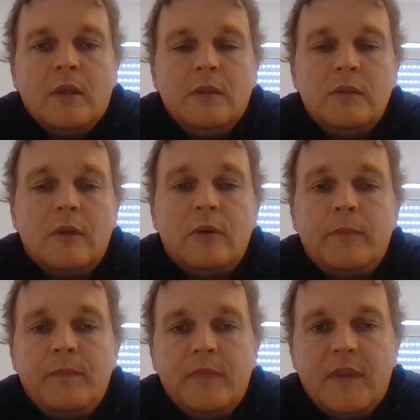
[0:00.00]

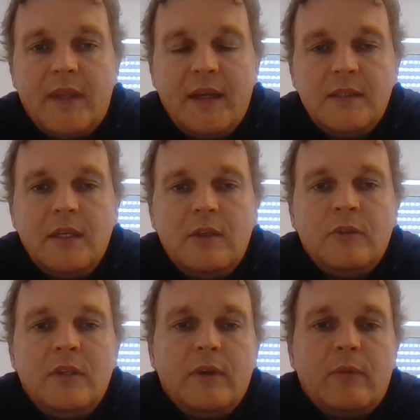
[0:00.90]
So that's the
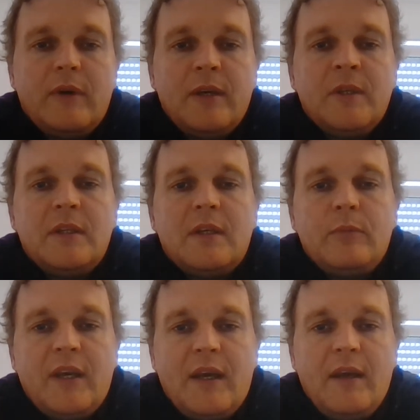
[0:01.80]
only requirement that
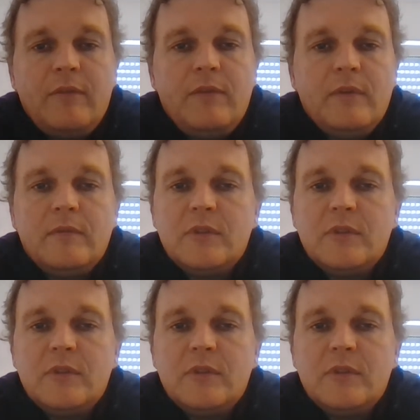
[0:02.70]
we have.